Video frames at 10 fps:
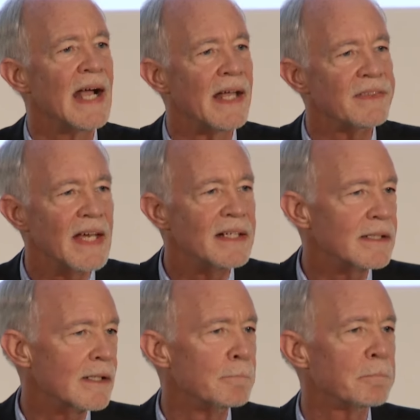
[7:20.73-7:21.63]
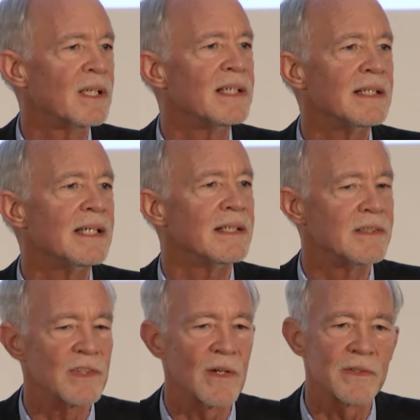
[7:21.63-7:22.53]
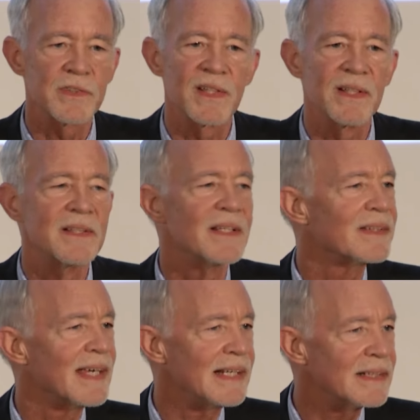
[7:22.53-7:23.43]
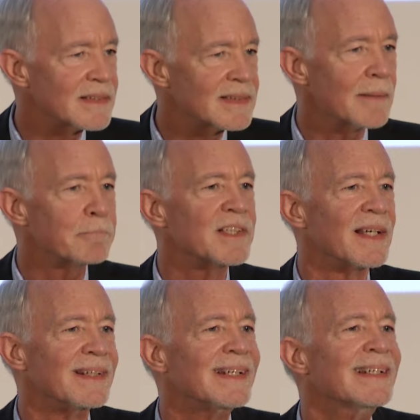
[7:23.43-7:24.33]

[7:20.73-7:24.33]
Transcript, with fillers: and then completely exhausted, they accepted